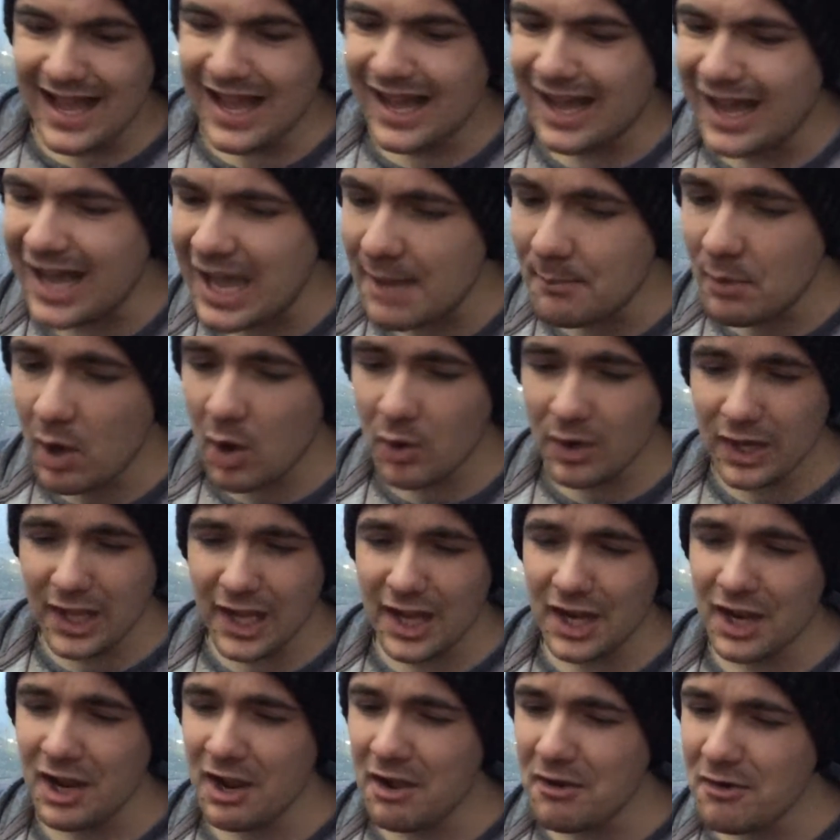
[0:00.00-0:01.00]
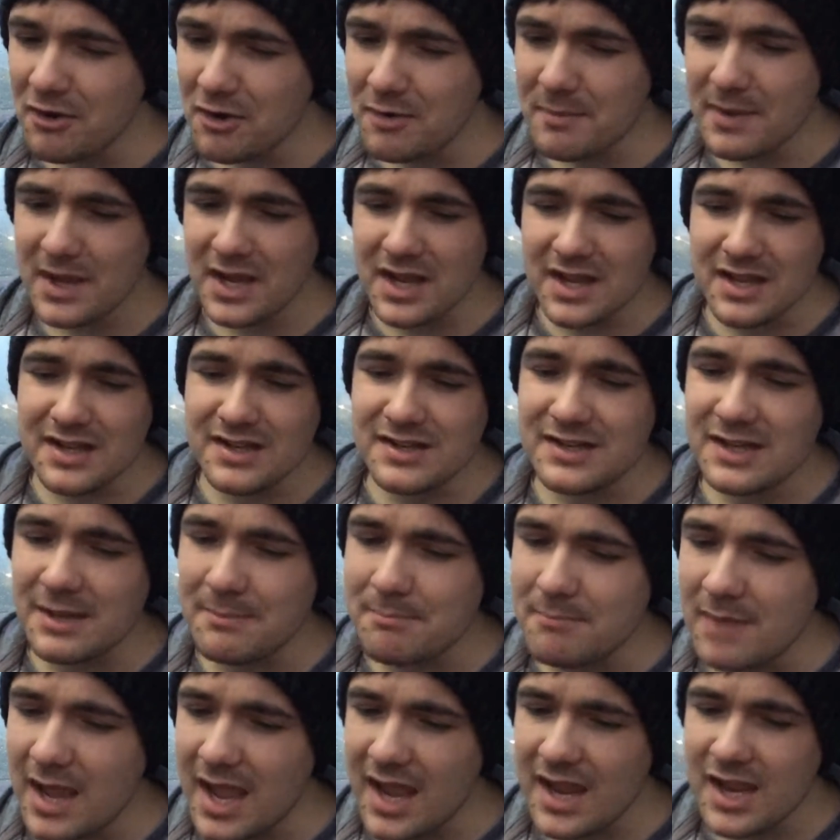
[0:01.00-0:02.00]
I'm only human, I
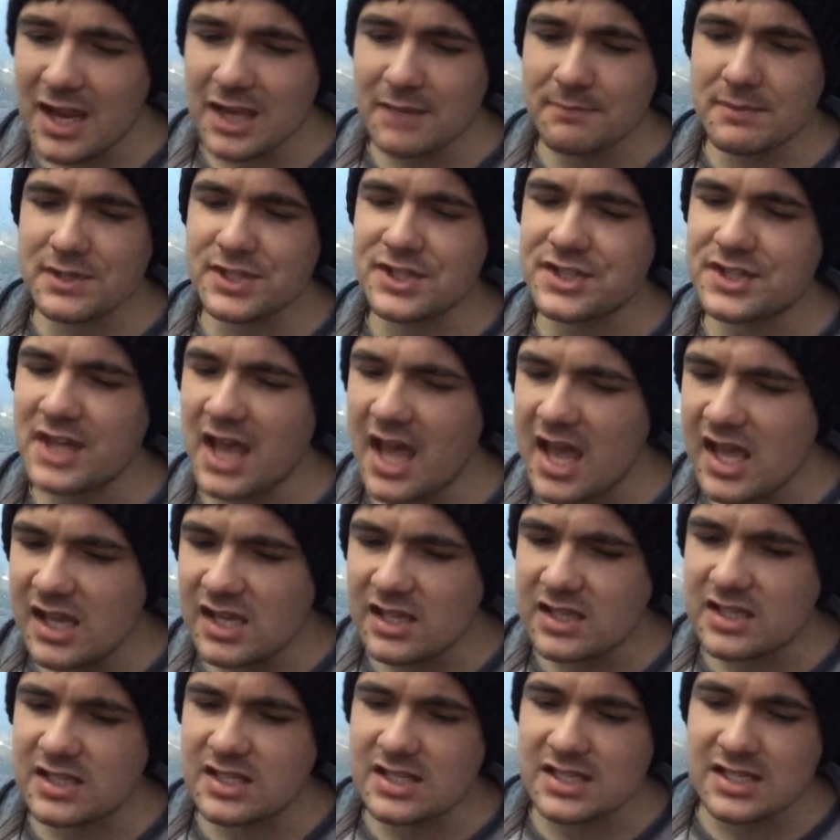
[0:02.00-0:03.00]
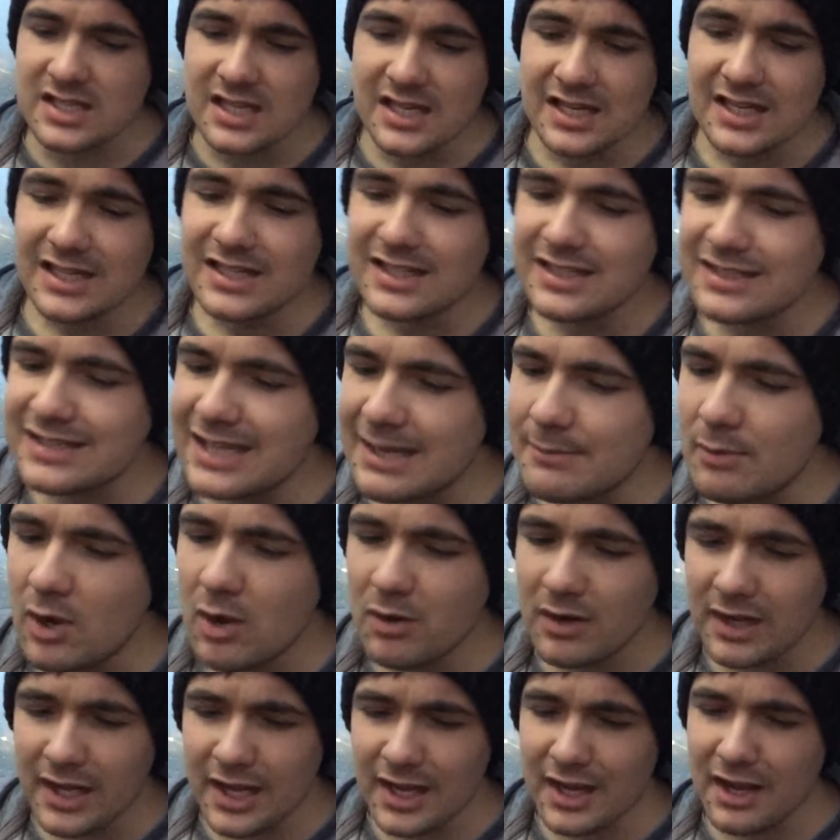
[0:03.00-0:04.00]
made mistakes. I'm
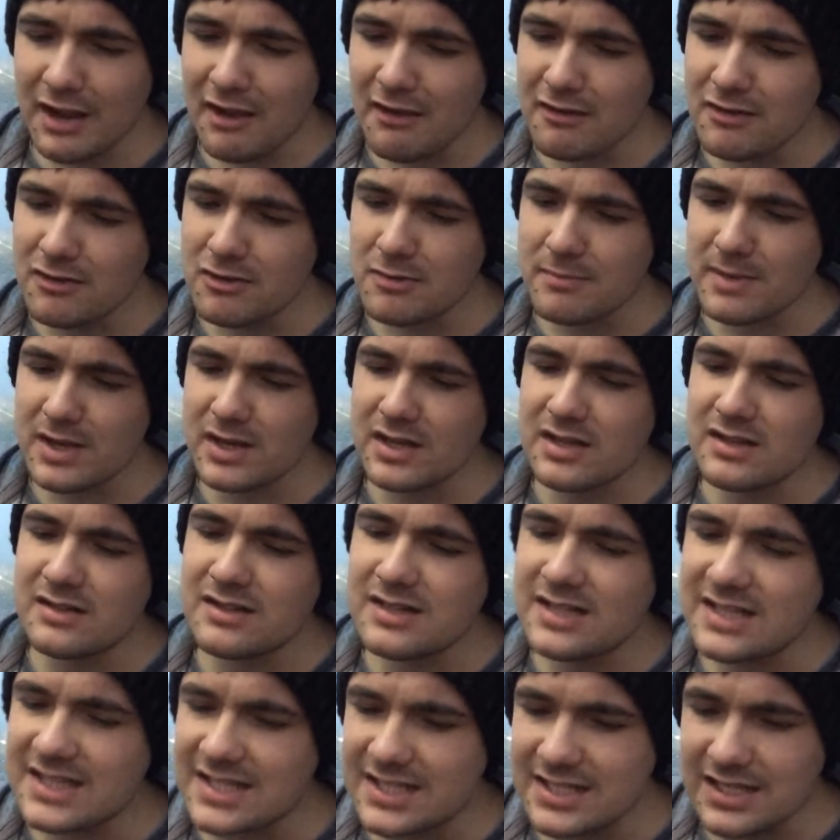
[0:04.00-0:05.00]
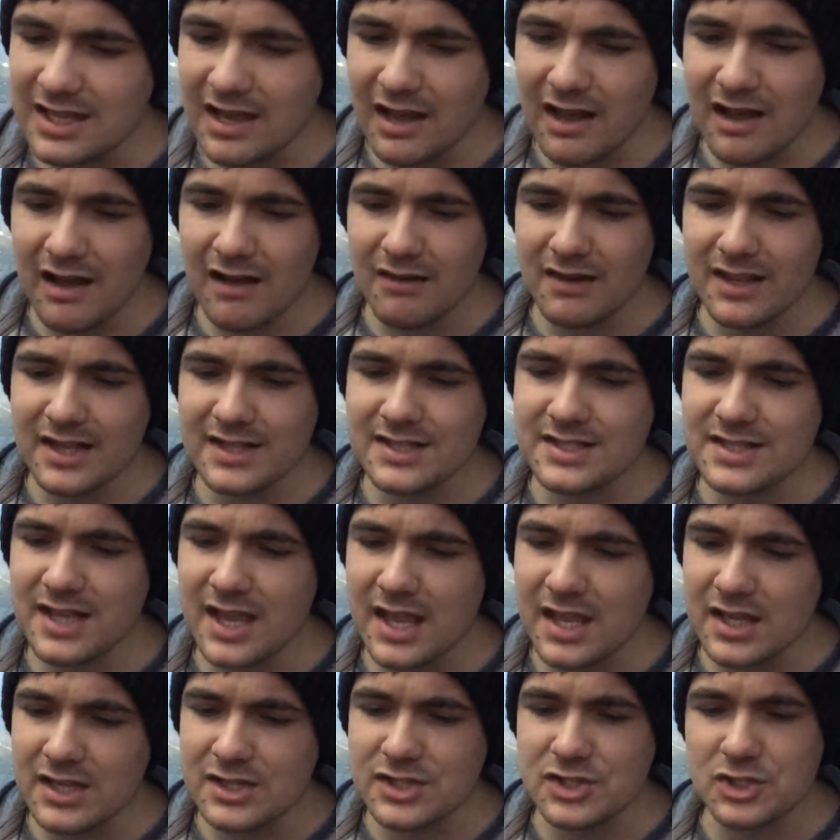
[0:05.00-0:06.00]
only human, that's all it
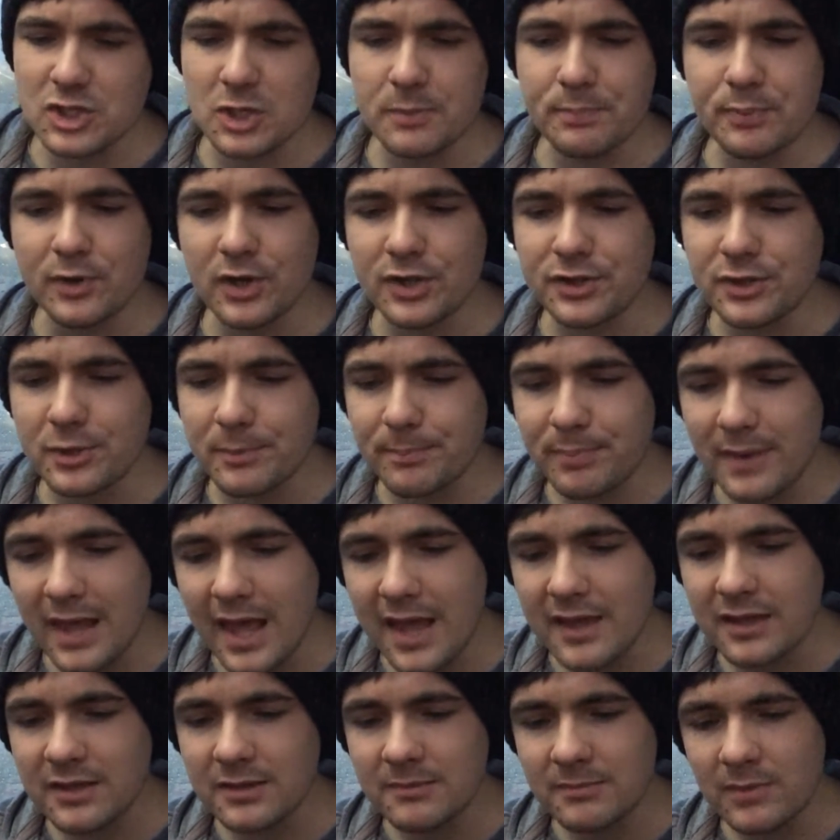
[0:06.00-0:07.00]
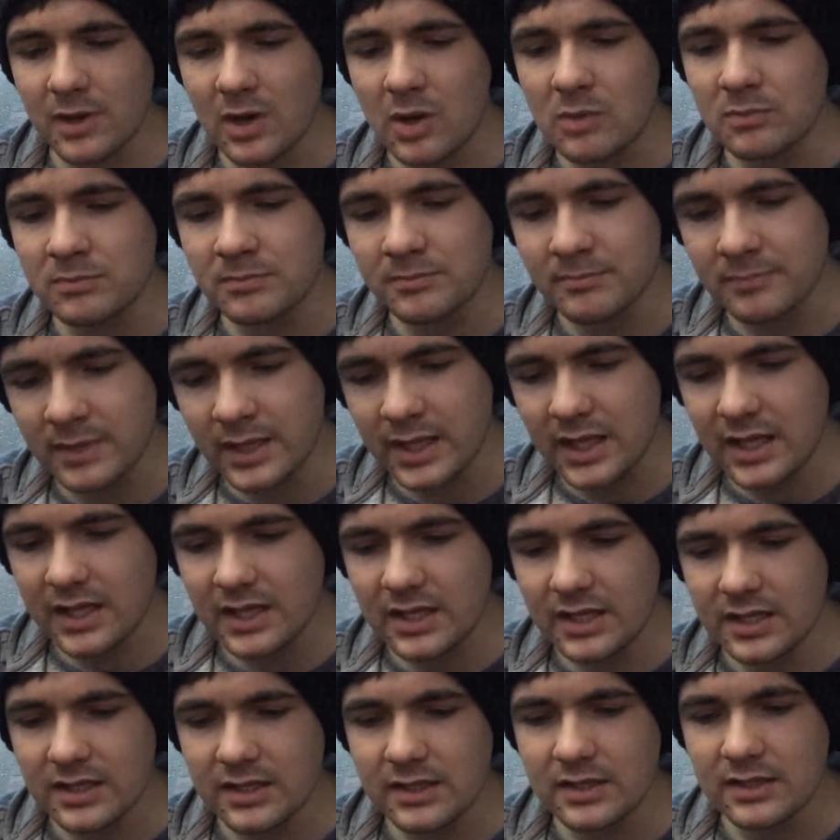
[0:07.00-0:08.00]
takes to put the blame on
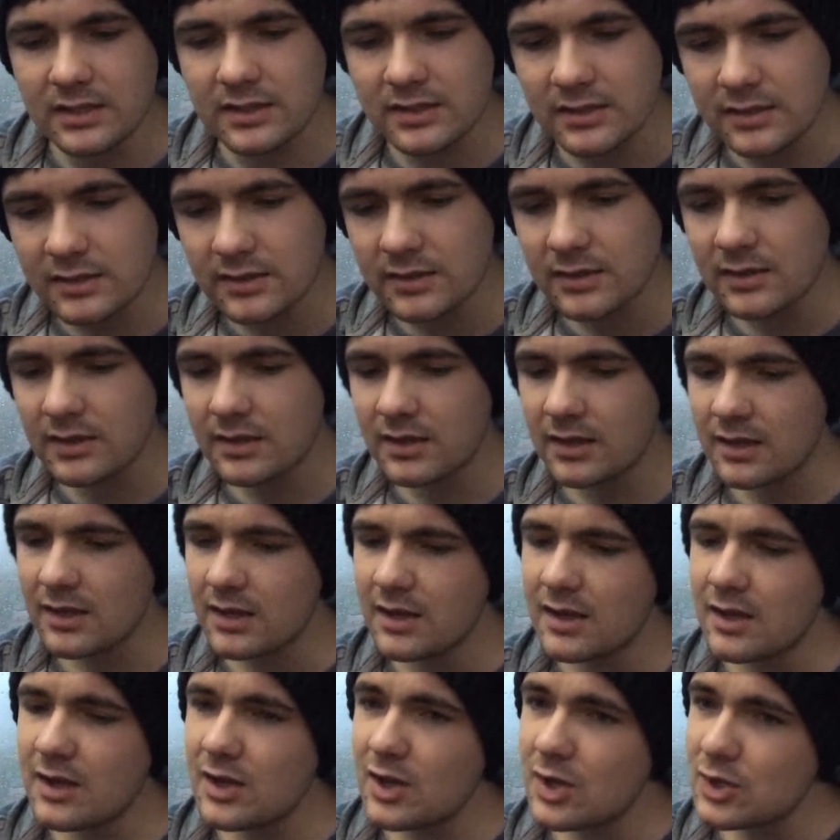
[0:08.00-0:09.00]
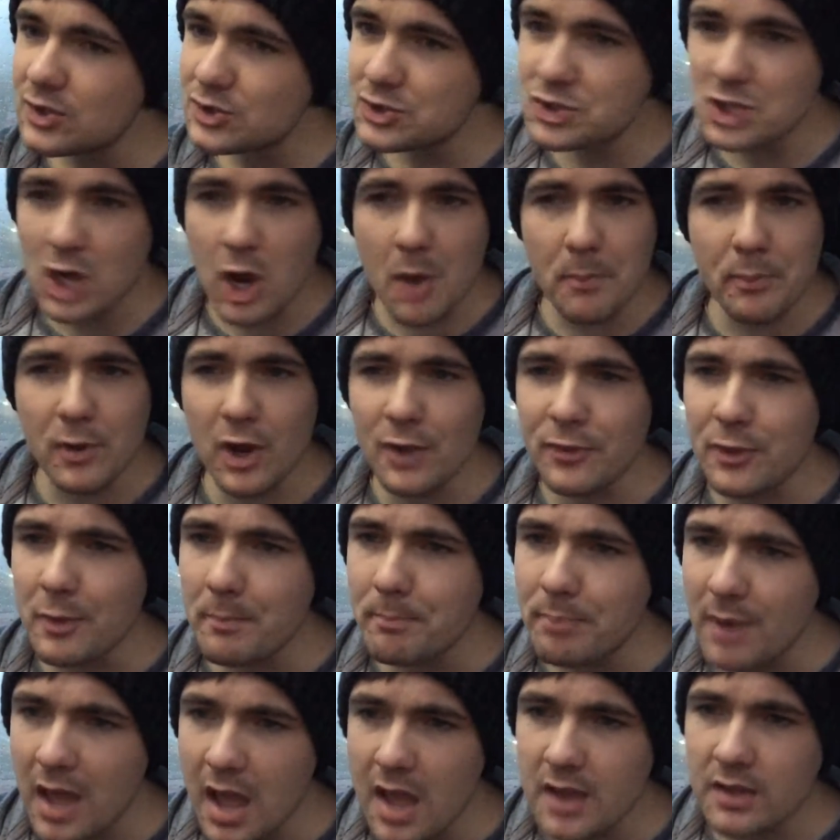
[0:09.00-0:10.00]
me. Don't put the
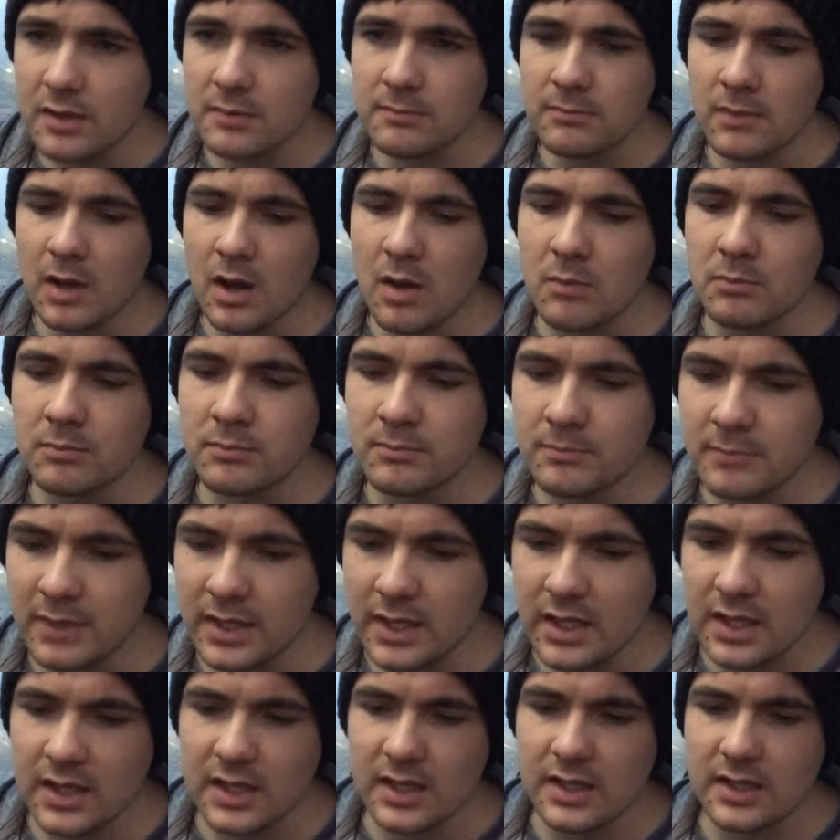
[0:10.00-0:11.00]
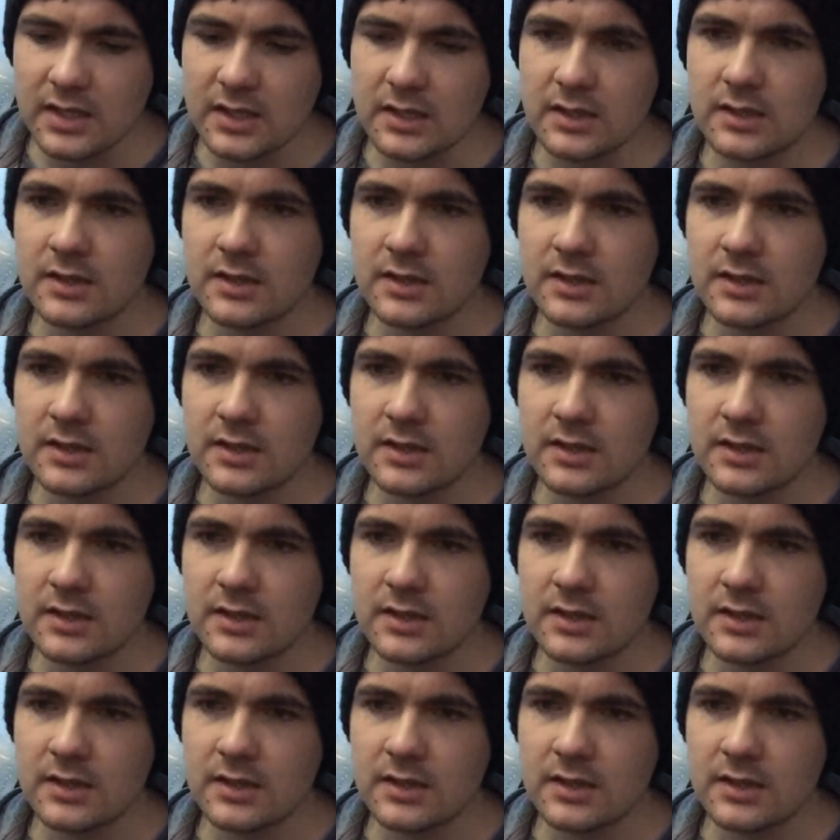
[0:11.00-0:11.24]
blame on me.